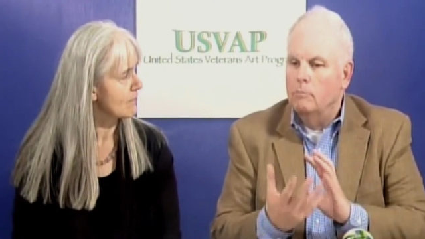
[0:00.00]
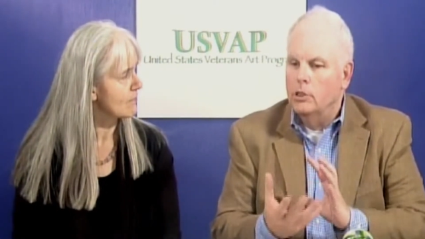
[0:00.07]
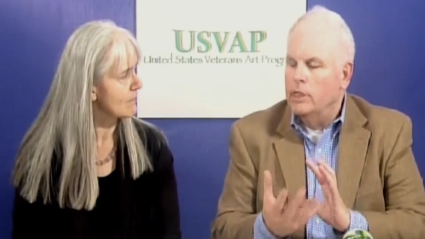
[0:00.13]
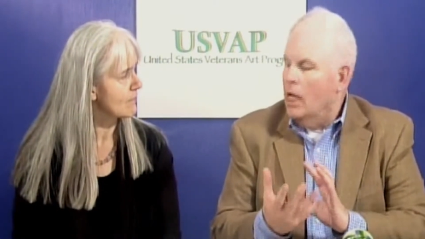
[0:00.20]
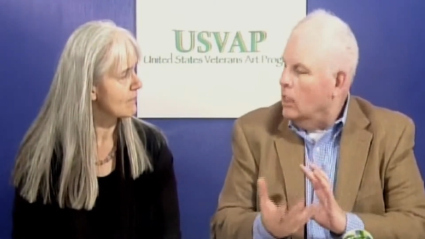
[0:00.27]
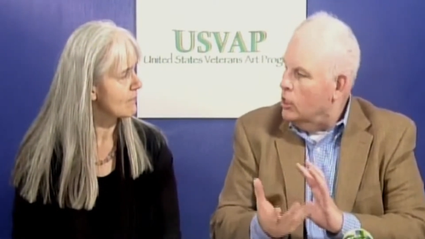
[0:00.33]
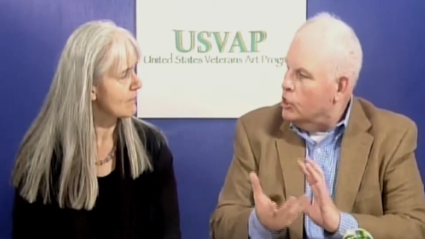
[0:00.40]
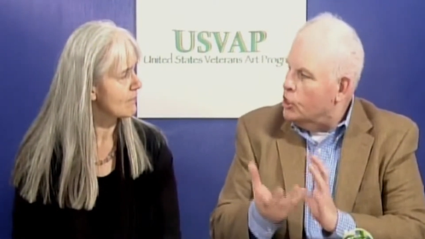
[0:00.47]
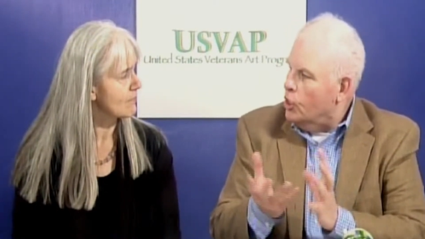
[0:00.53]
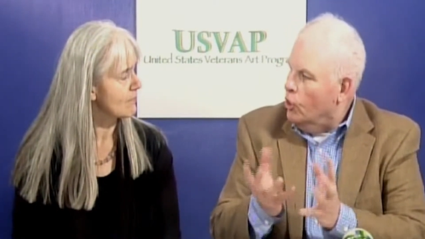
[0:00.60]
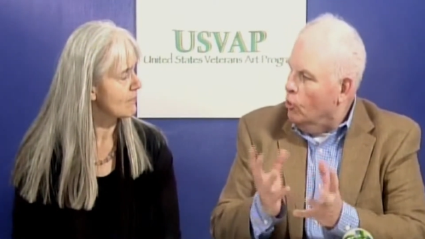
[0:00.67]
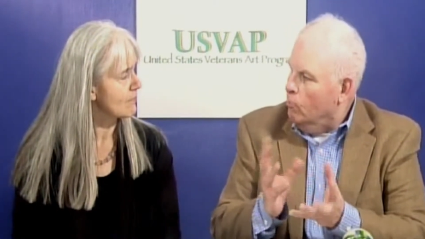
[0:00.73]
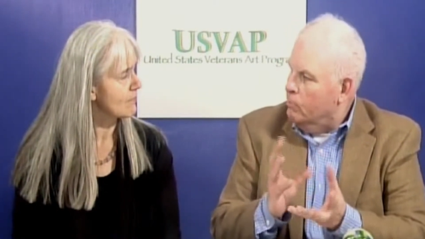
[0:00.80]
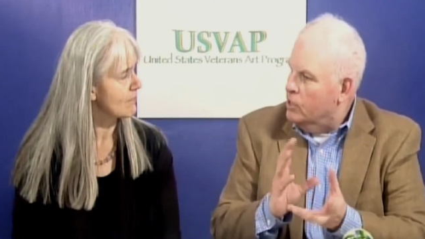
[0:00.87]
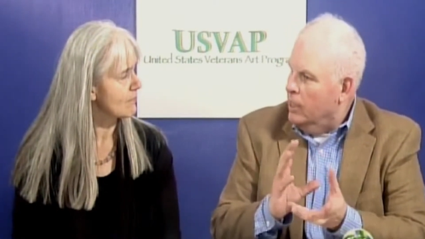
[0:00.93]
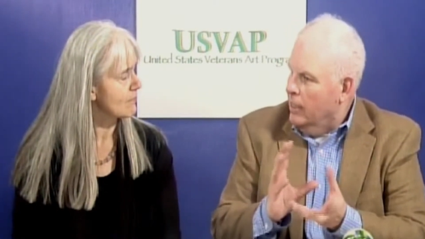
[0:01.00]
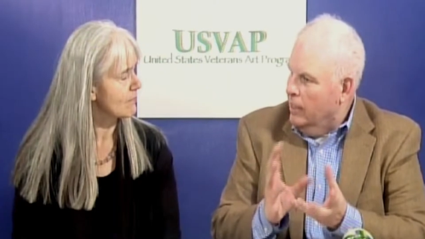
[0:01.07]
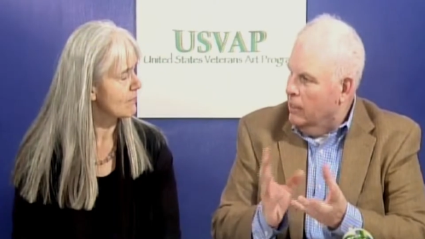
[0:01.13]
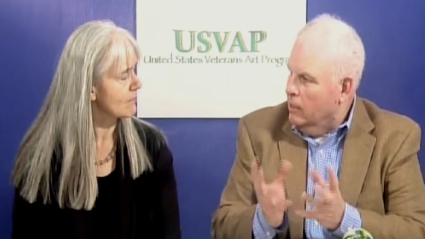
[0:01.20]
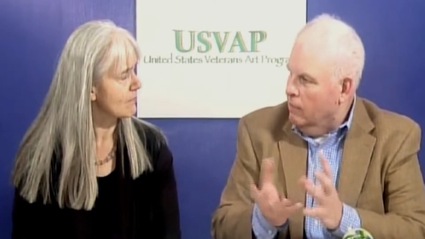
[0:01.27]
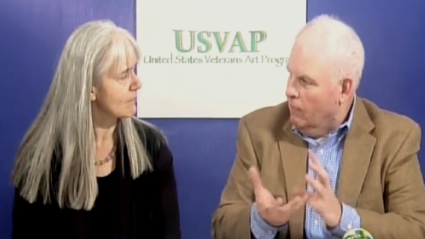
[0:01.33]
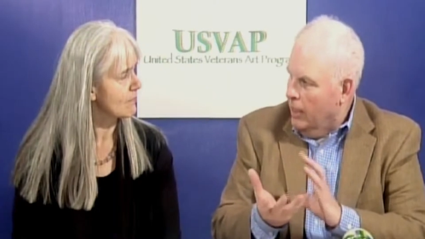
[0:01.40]
Speaker 1: telescopes
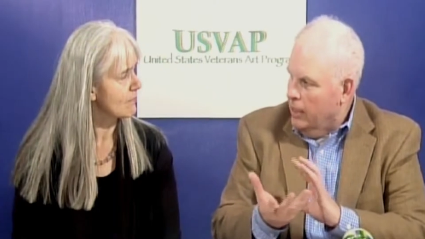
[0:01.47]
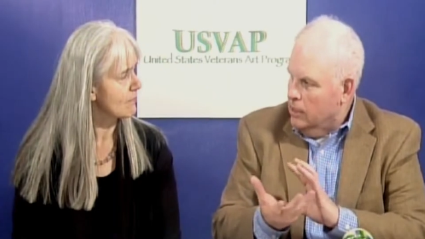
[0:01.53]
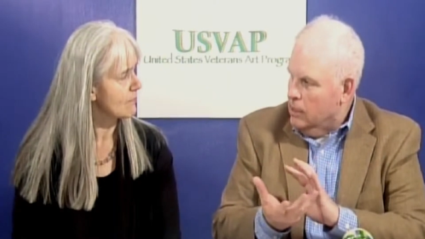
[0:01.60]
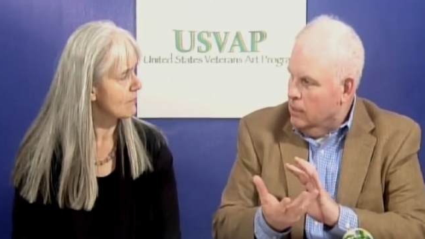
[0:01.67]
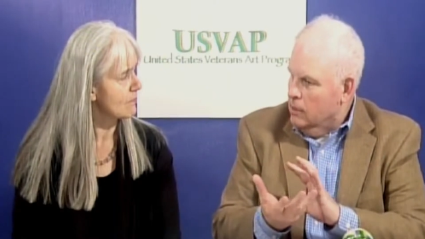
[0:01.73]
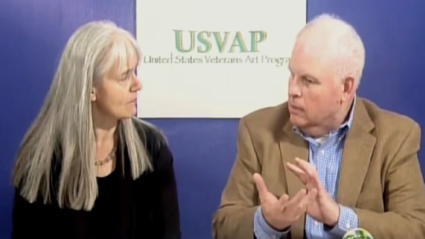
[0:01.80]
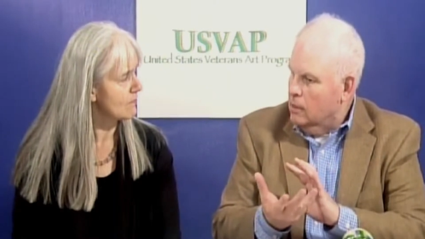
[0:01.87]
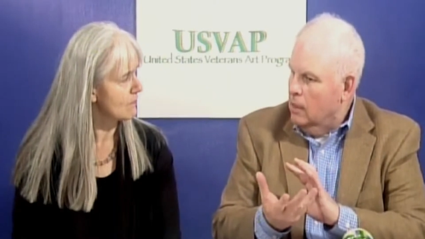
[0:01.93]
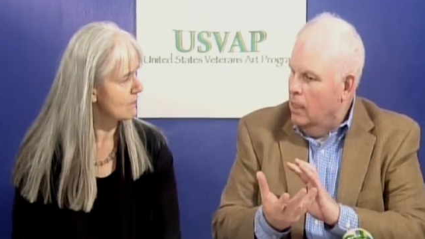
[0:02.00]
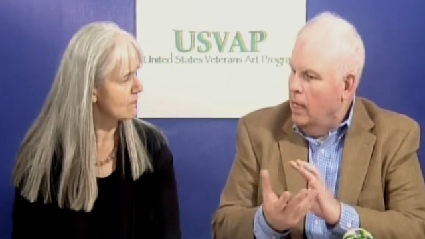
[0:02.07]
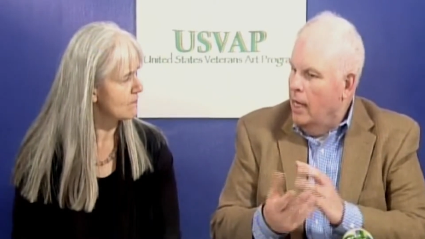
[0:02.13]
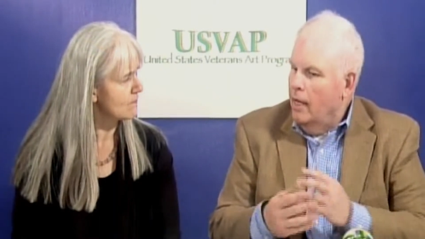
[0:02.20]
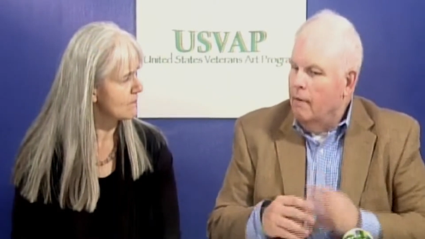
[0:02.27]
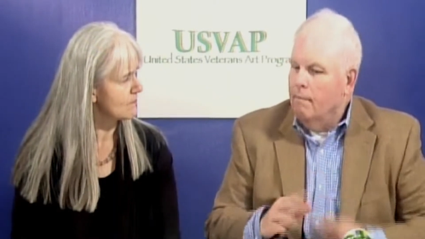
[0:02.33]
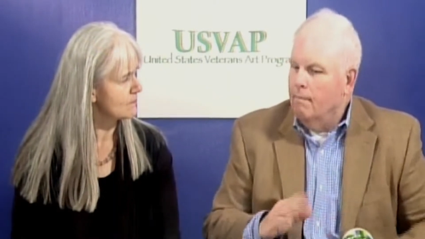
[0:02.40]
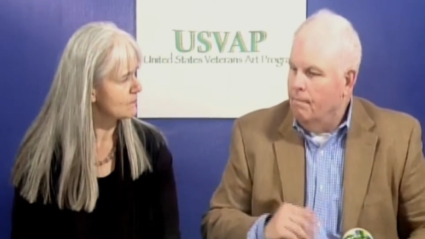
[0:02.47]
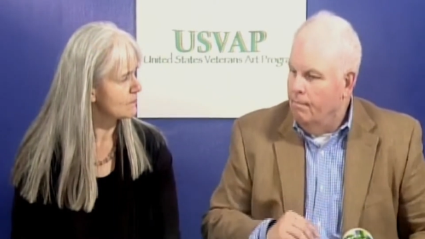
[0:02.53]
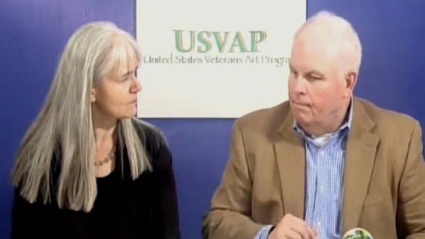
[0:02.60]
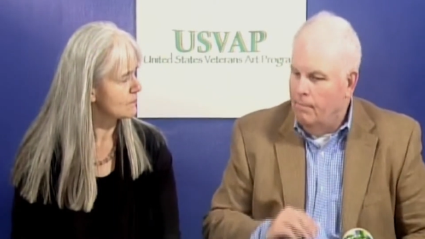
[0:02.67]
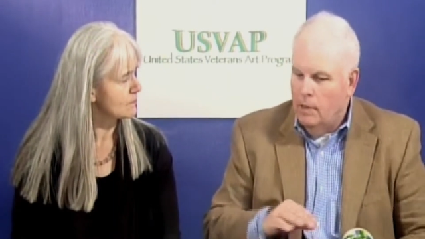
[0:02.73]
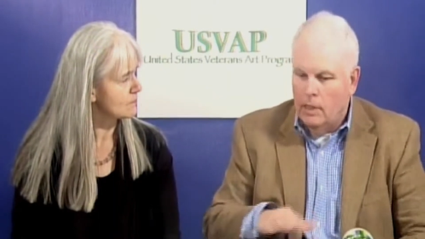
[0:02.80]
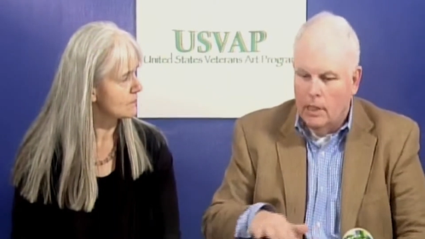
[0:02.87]
in devices.
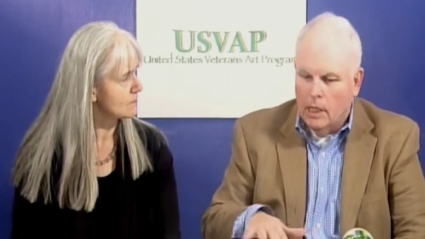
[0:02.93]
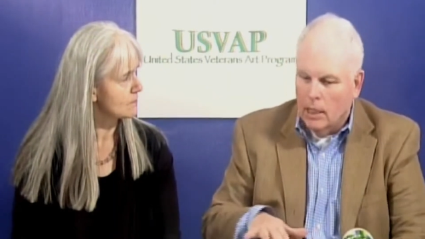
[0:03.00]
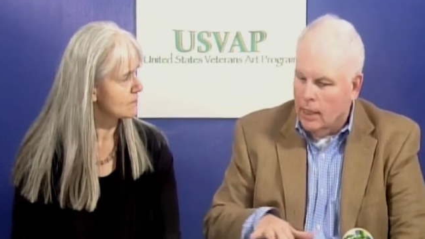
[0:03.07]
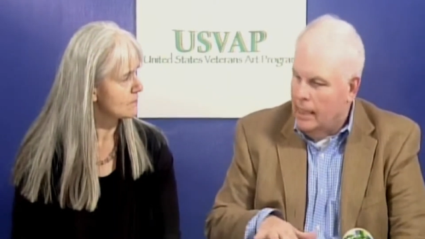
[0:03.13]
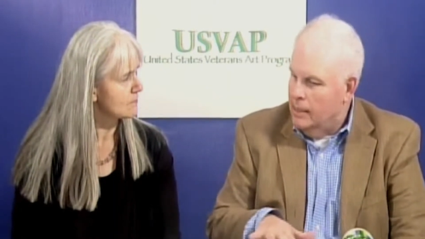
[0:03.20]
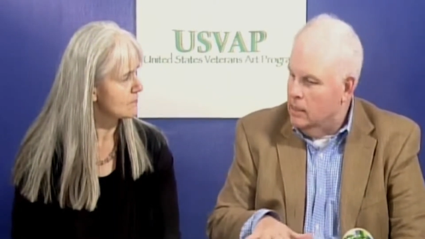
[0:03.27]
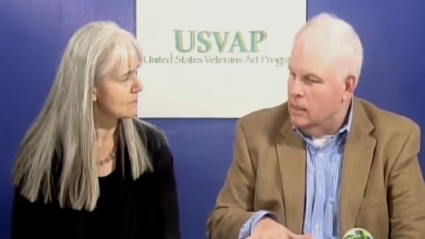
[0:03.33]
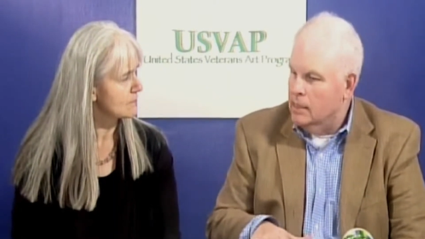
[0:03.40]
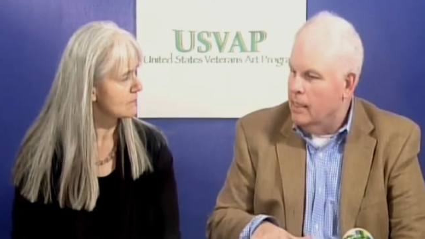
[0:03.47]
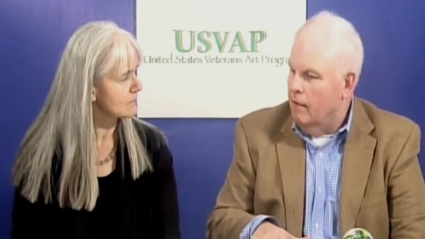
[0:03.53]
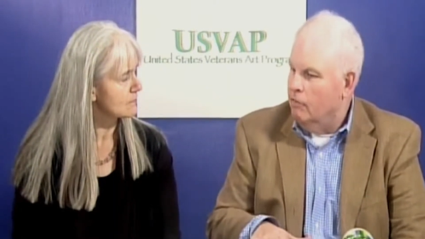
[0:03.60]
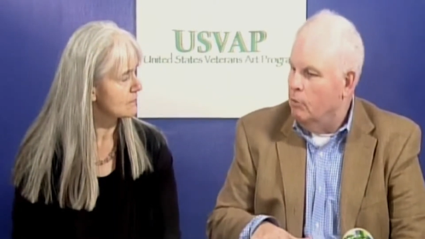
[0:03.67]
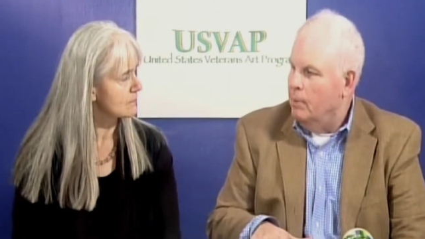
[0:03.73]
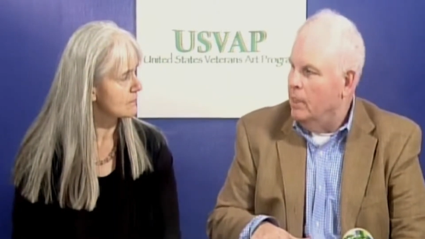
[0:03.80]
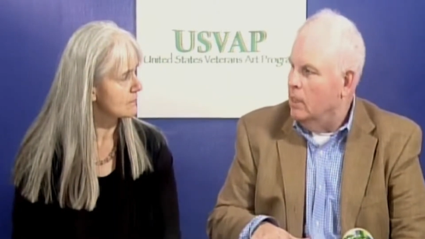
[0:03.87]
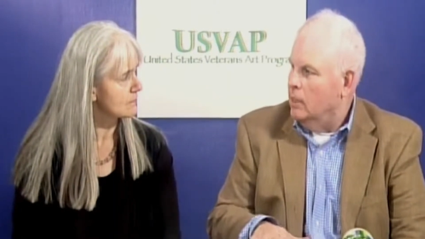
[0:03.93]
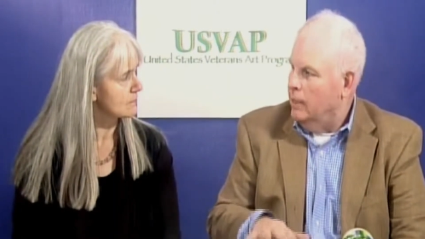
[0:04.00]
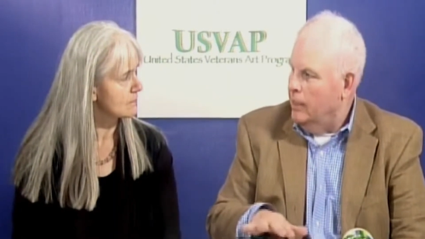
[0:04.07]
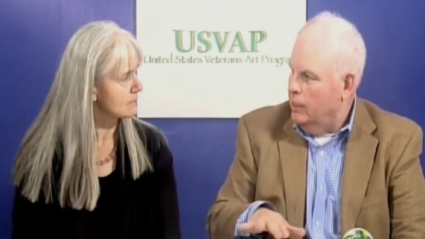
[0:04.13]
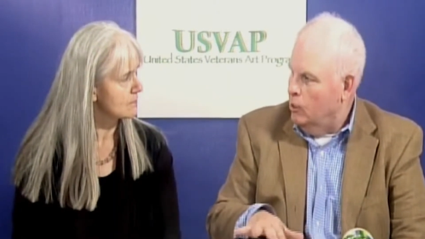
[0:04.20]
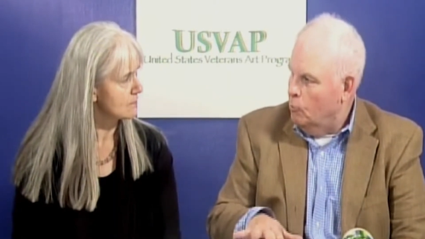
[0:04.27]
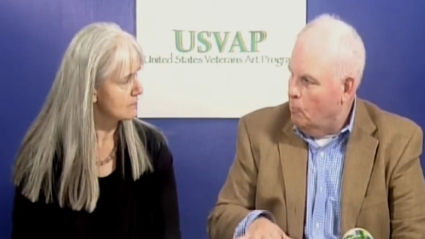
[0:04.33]
The lenses have to be
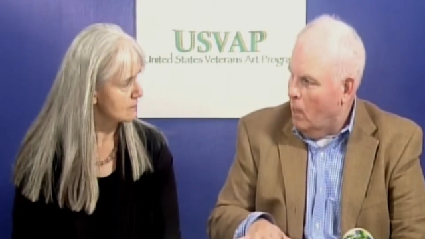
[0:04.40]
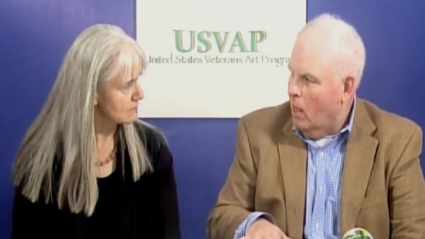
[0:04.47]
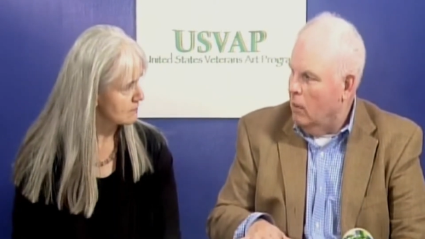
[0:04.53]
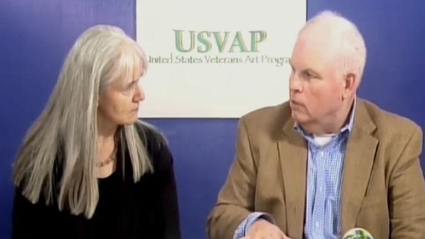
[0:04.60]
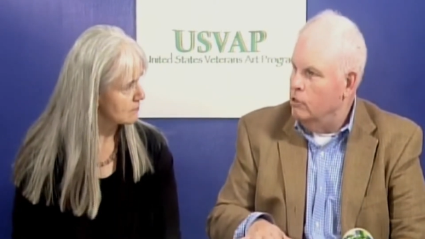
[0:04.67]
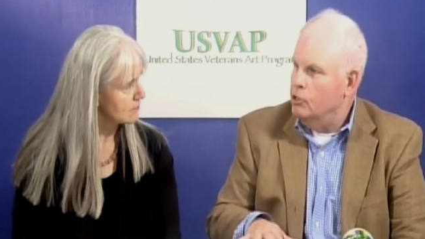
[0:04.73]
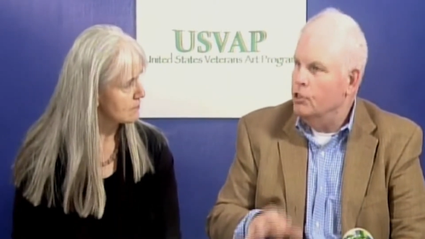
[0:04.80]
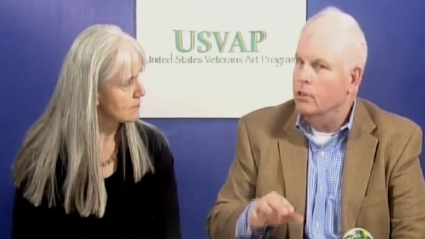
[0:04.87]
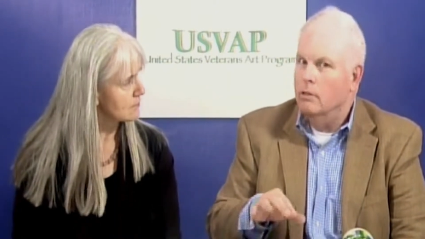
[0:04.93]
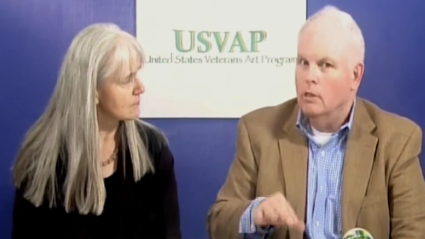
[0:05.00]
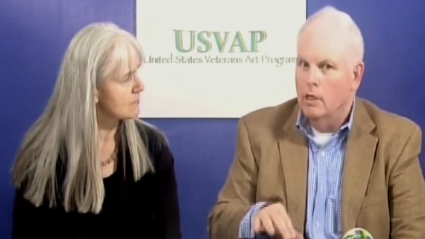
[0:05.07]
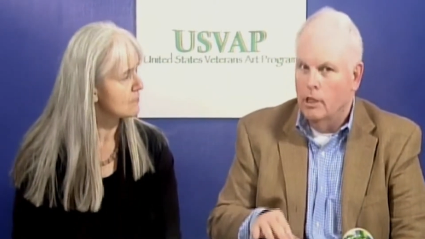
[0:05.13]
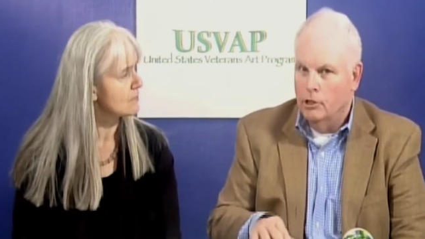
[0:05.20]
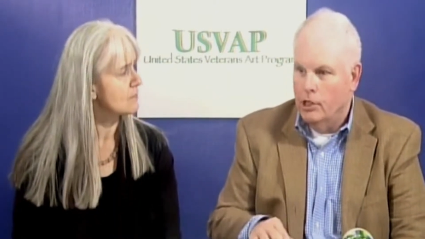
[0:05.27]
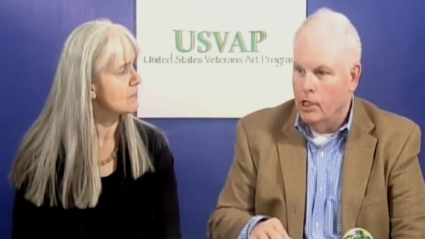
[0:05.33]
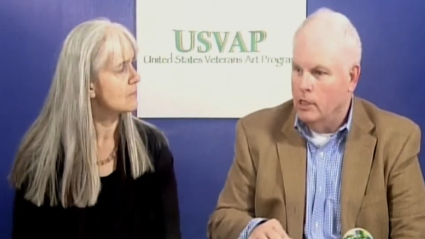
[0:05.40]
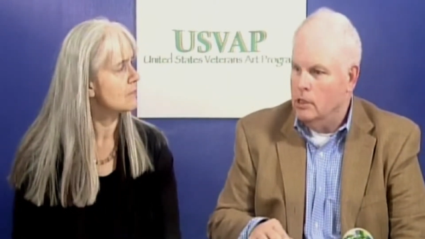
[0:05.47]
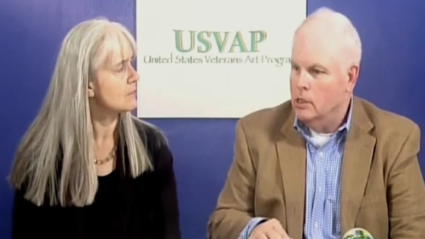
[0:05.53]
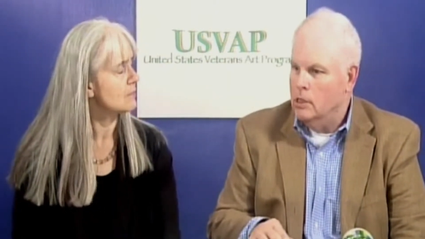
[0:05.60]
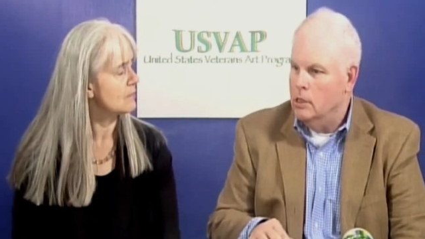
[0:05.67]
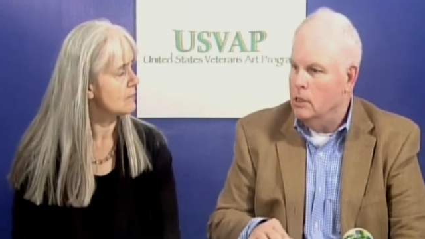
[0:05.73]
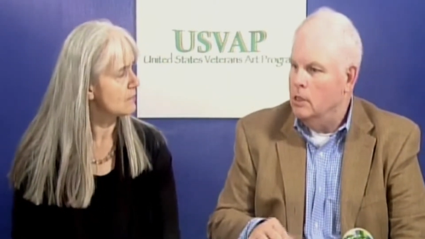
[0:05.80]
cleaned, polished,
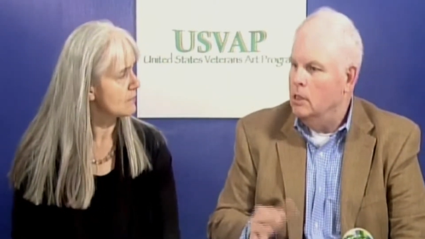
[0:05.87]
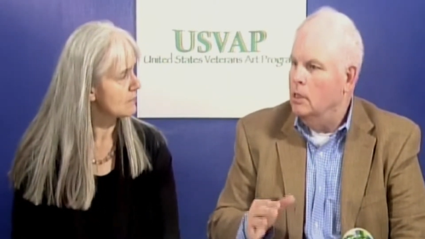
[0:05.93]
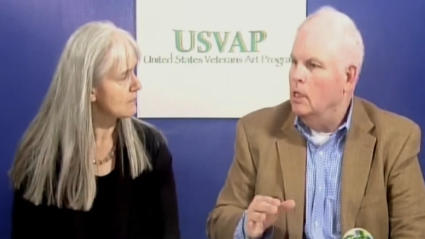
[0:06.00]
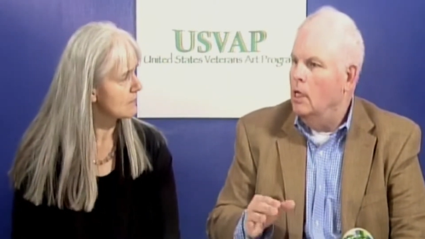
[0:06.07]
adjusted.